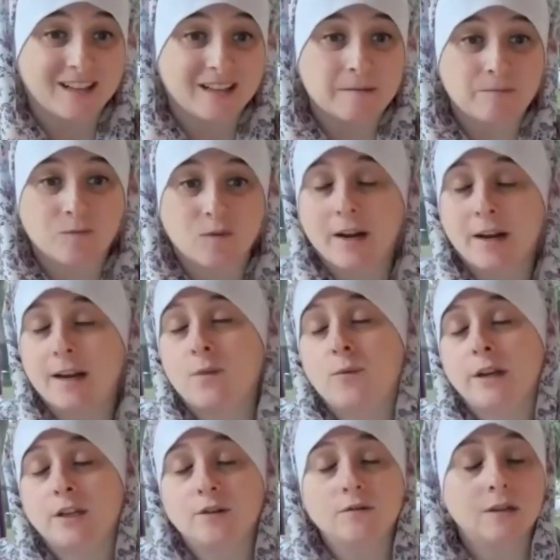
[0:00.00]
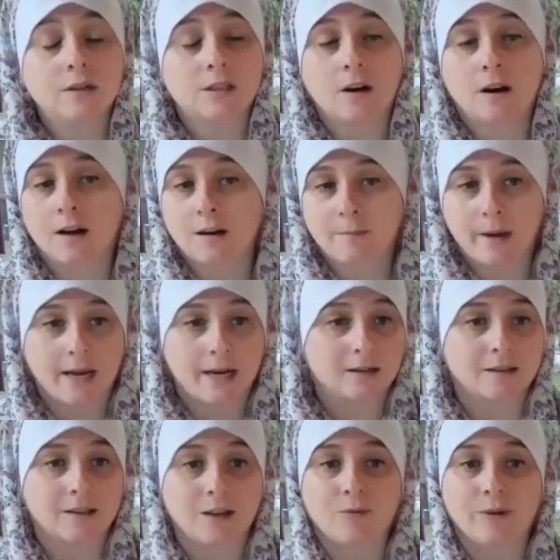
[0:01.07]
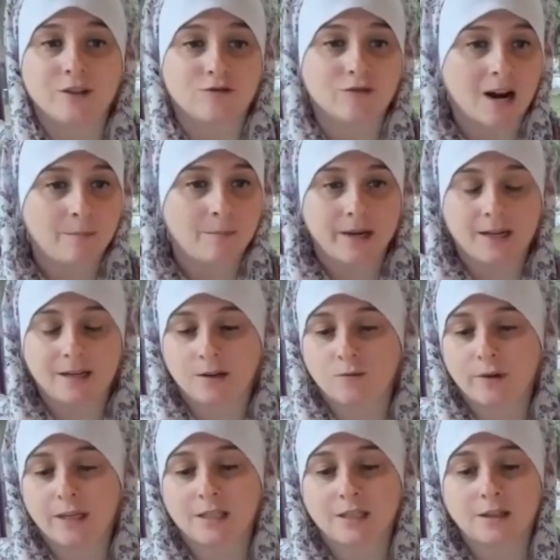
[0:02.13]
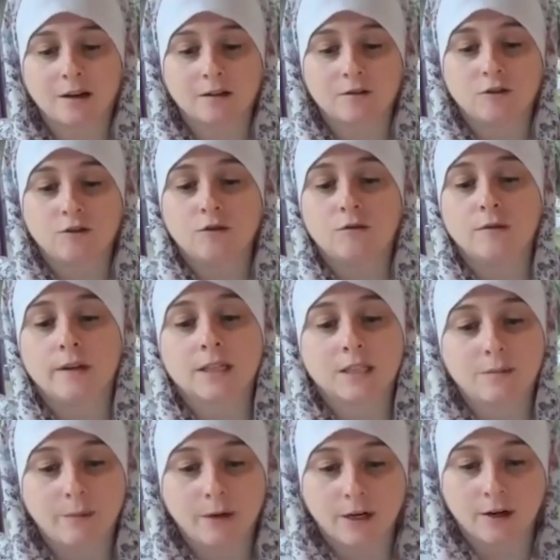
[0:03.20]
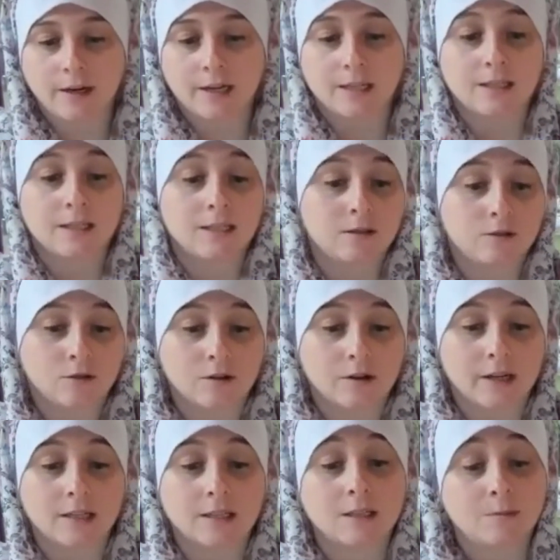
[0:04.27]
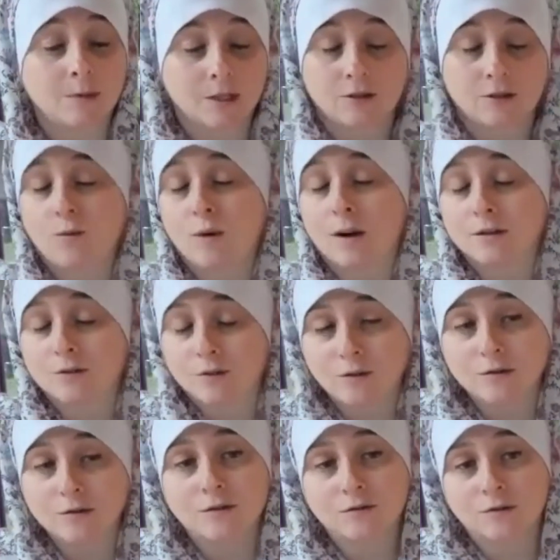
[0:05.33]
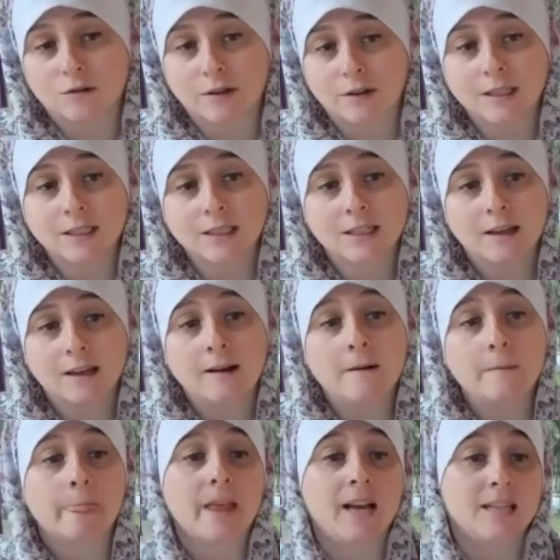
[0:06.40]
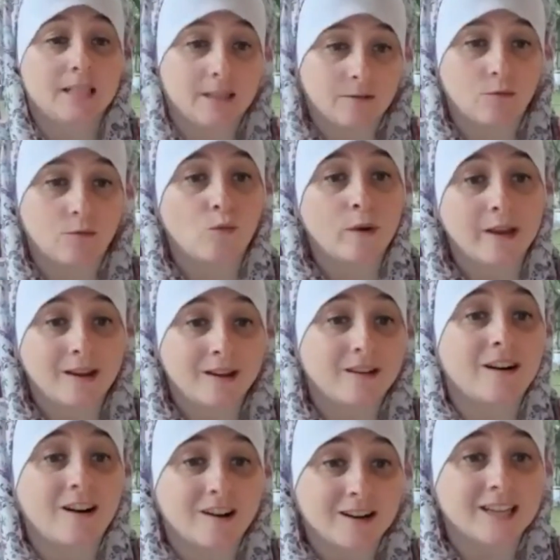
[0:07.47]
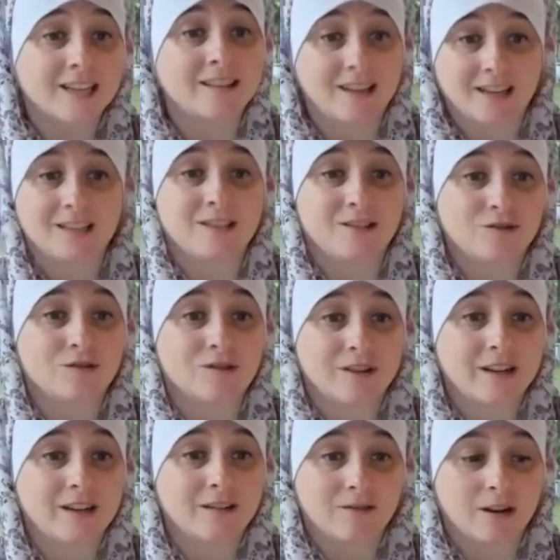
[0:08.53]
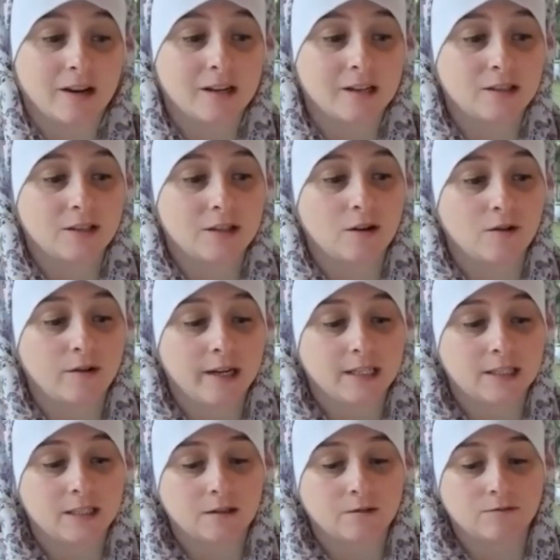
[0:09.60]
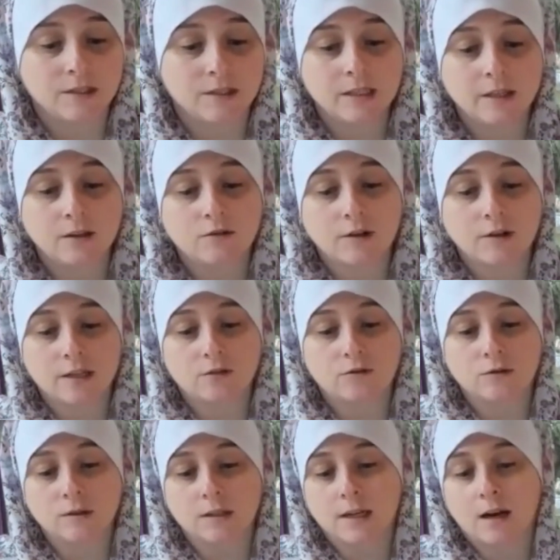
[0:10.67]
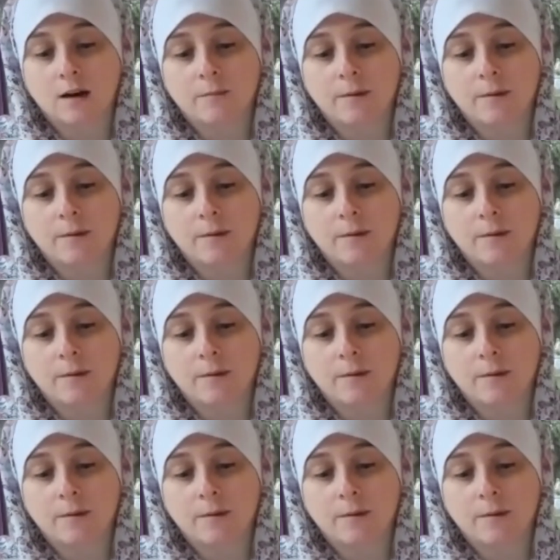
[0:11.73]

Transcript: right? And we do this automatically. We drop in and we start to experience stories, especially well-told stories, as if we are in that story, right? So it's a really great tool to help